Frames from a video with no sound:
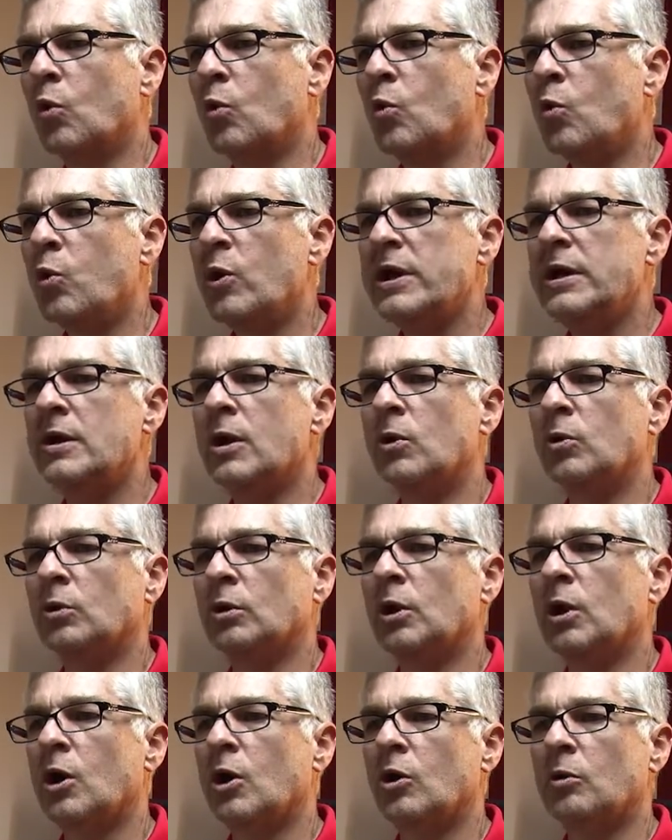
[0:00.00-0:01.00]
we don't
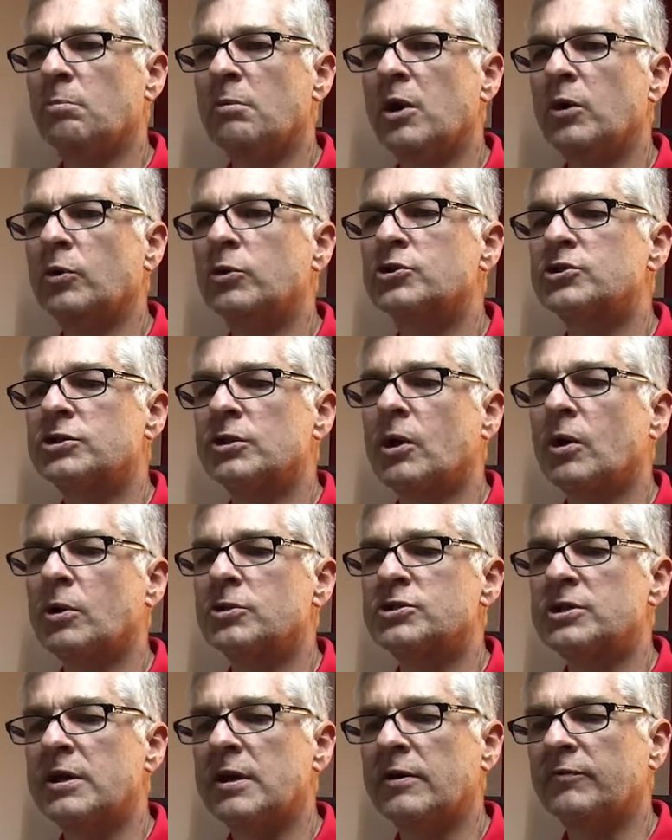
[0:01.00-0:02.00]
log motor
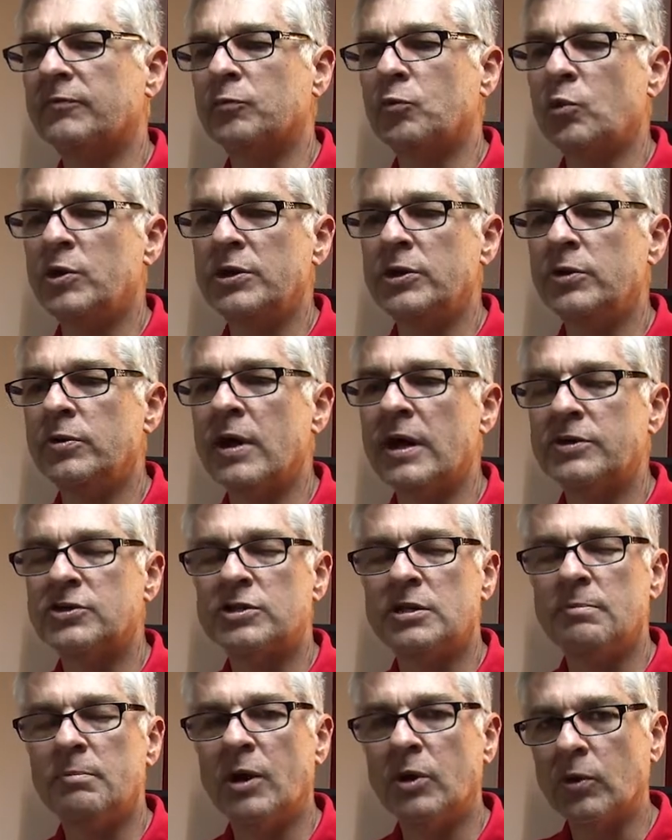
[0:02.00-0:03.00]
starts if we do not
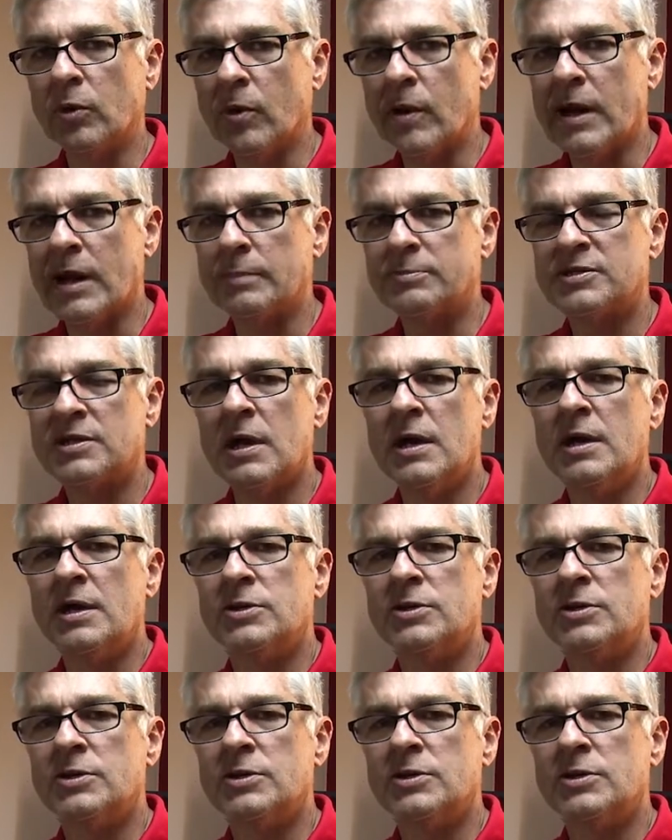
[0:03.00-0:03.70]
see motor amps.